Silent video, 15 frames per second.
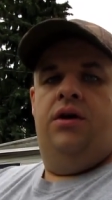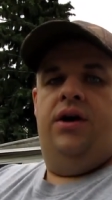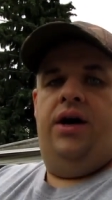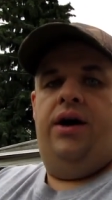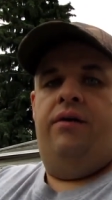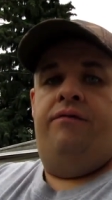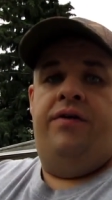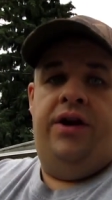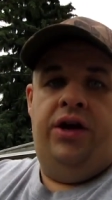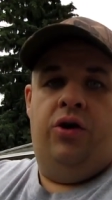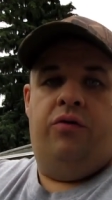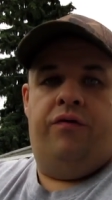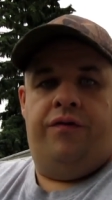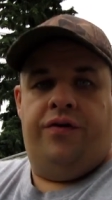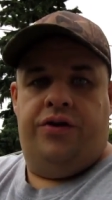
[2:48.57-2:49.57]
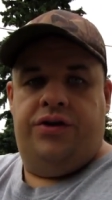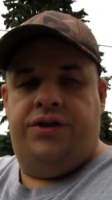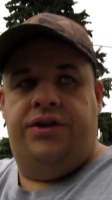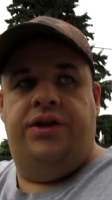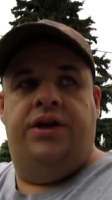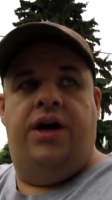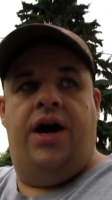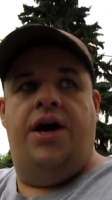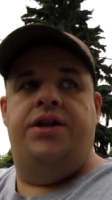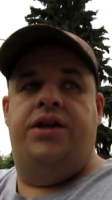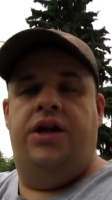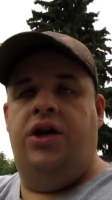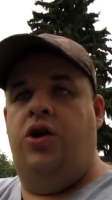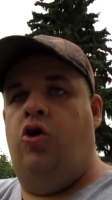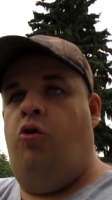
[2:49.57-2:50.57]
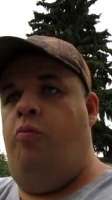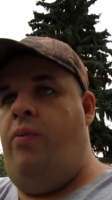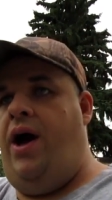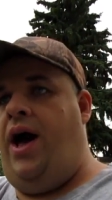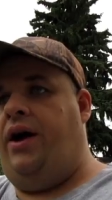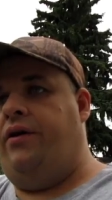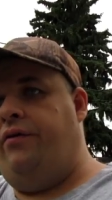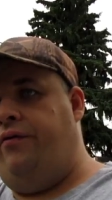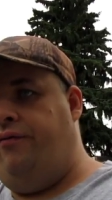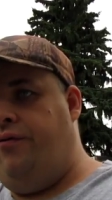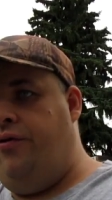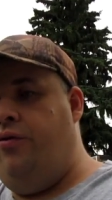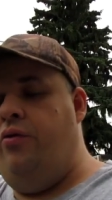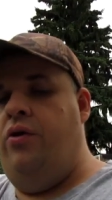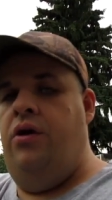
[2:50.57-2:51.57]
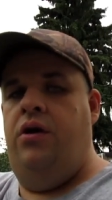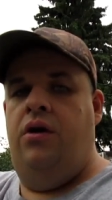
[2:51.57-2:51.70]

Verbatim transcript: uh, video first and then go back through